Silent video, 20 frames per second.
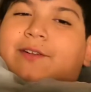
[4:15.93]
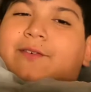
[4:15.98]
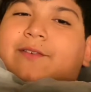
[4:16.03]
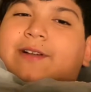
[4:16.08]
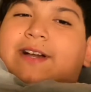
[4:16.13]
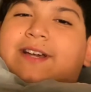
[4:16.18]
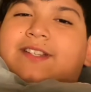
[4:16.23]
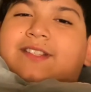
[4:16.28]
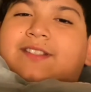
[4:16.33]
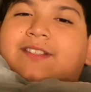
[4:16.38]

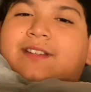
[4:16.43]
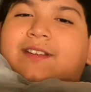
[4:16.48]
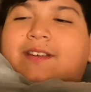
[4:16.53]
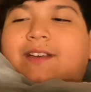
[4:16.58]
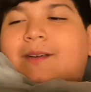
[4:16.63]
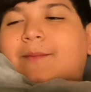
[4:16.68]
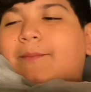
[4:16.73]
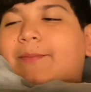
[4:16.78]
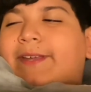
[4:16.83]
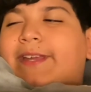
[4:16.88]
eyes,
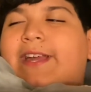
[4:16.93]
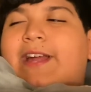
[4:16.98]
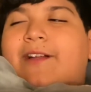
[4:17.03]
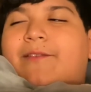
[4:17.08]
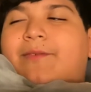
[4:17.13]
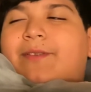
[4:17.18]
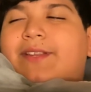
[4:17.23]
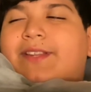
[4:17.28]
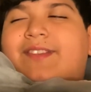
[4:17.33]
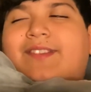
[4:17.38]
but you can't
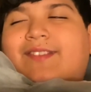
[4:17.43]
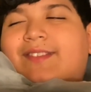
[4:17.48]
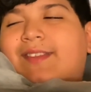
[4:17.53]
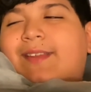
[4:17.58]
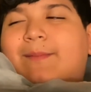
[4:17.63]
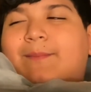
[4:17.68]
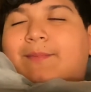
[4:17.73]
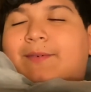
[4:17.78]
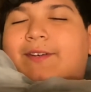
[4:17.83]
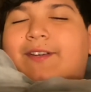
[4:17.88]
really see,
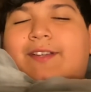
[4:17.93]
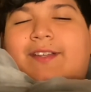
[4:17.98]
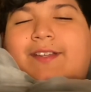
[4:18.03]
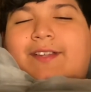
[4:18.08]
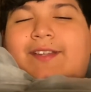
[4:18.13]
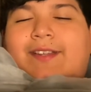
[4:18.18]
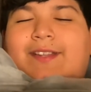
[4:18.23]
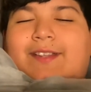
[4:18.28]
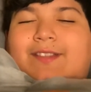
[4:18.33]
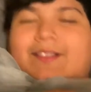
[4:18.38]
but
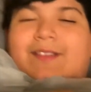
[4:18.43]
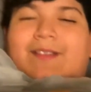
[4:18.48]
it's an